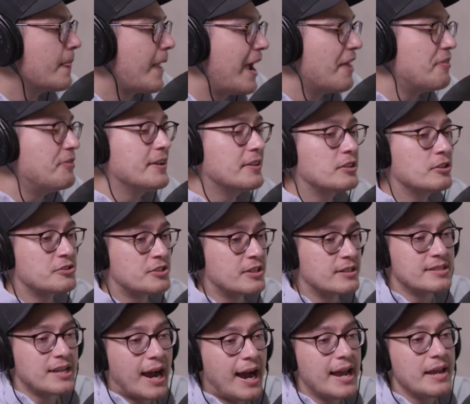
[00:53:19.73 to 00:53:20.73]
I think there's a
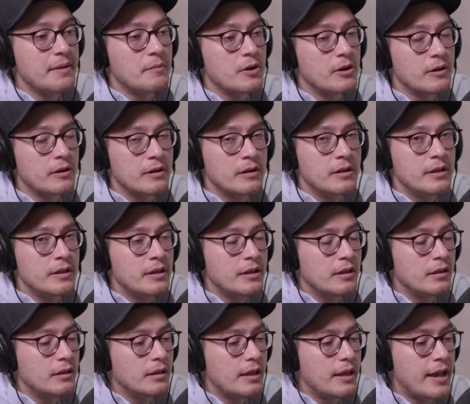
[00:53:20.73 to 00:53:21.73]
timer,
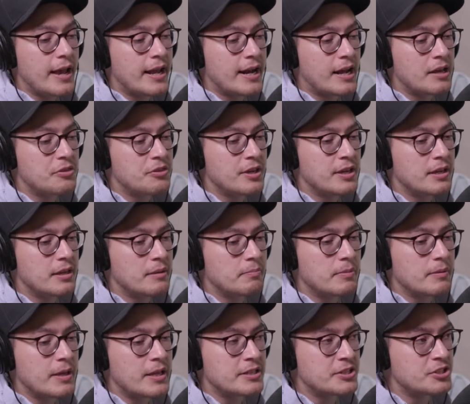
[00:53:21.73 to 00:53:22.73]
and I
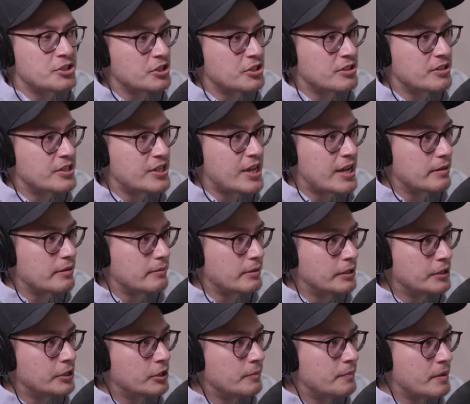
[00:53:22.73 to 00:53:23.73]
think it's just set a
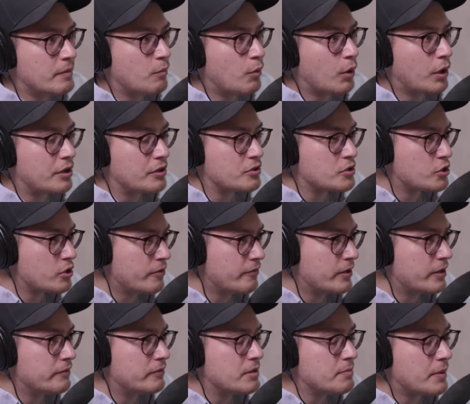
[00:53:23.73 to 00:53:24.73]
little bit more
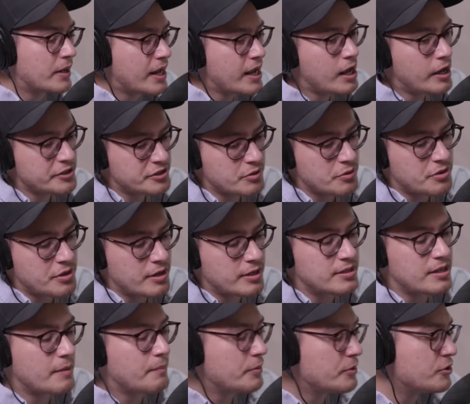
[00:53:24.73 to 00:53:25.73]
conservatively, but I also think
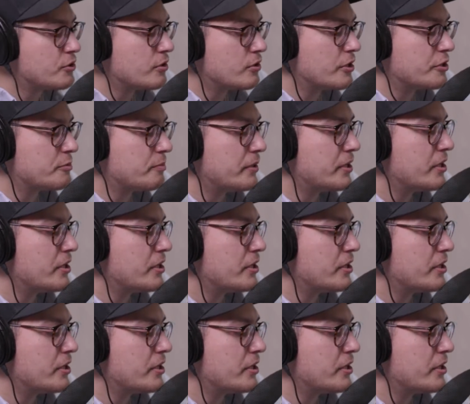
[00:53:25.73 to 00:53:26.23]
temperature does play a